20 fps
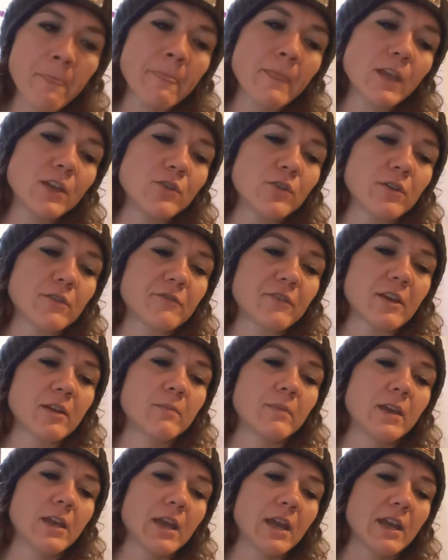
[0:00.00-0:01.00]
You can find
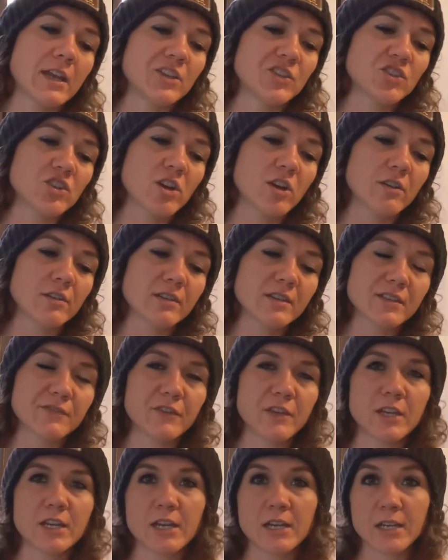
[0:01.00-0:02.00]
me at Jakaris
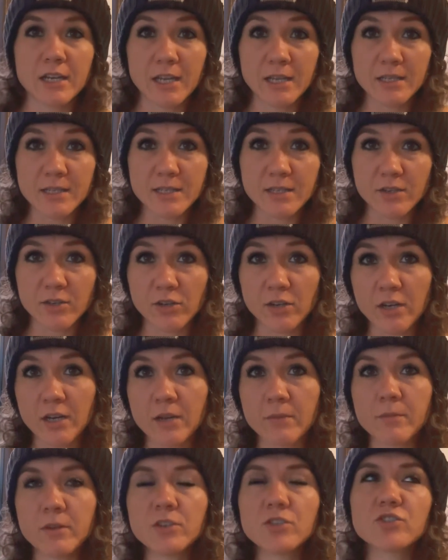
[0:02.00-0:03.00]
Fit on
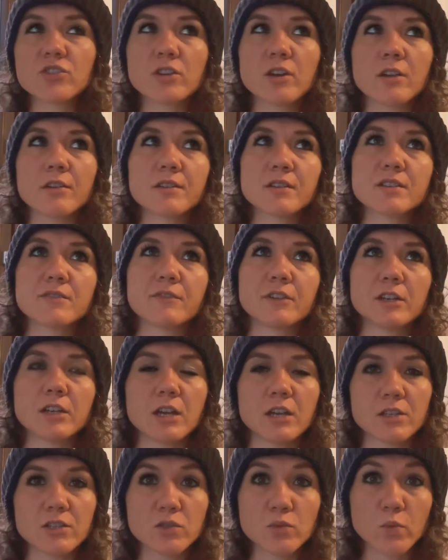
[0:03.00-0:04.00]
Instagram, Jakaris Fit
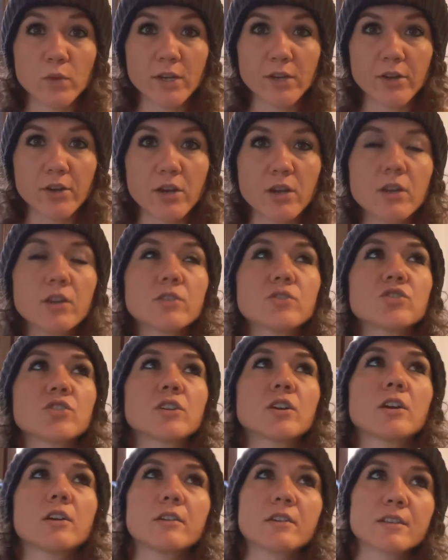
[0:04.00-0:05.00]
on Twitter,
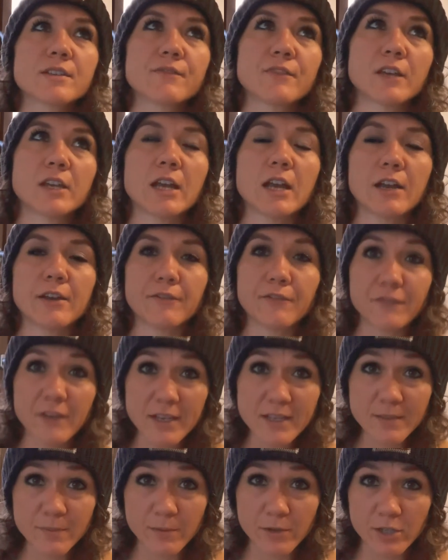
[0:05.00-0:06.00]
Jakaris Fit on
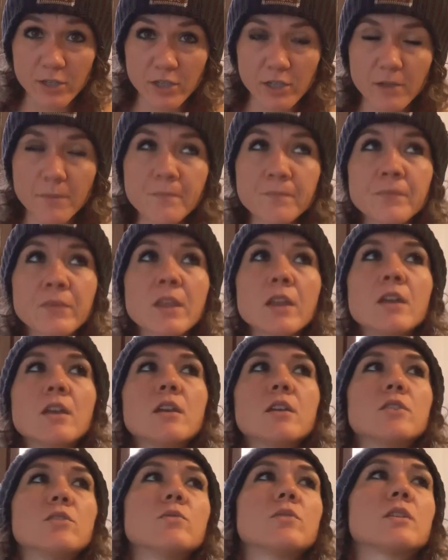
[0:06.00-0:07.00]
Facebook.
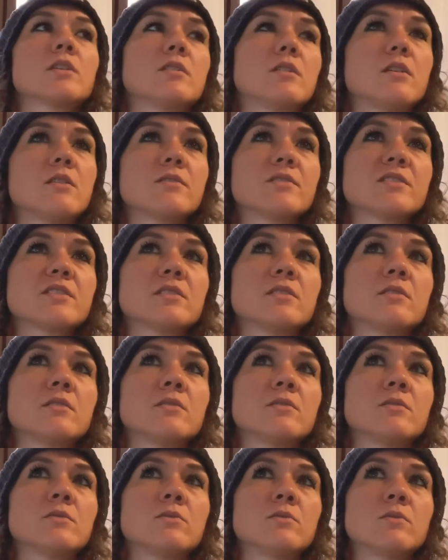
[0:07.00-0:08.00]
You can
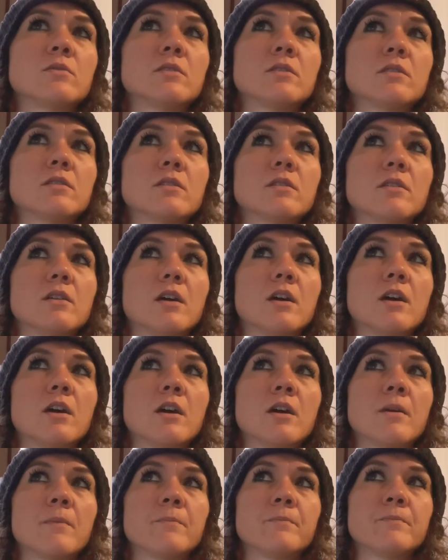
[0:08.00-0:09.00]
also,
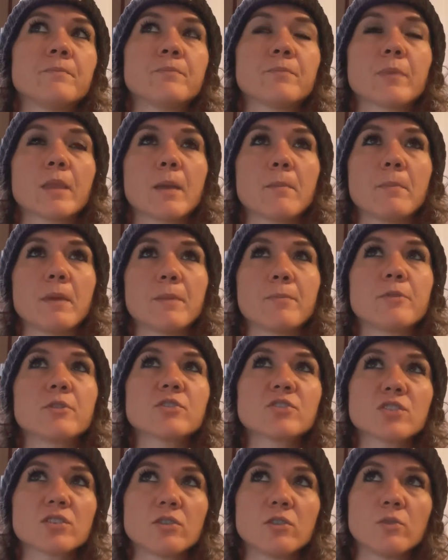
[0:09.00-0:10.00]
my
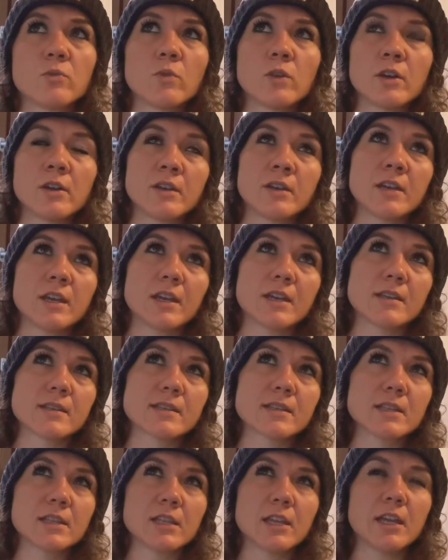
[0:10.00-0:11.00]
personal one
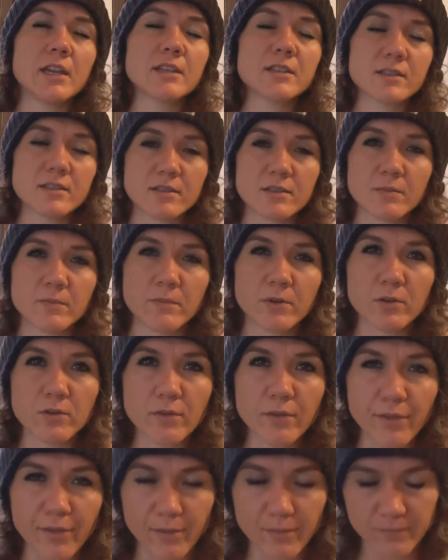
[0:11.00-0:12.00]
is linked to
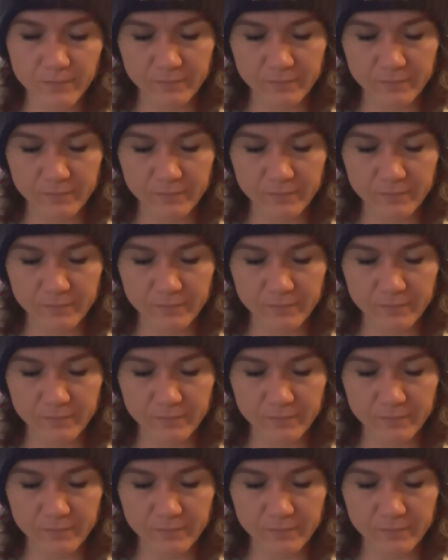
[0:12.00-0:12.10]
both.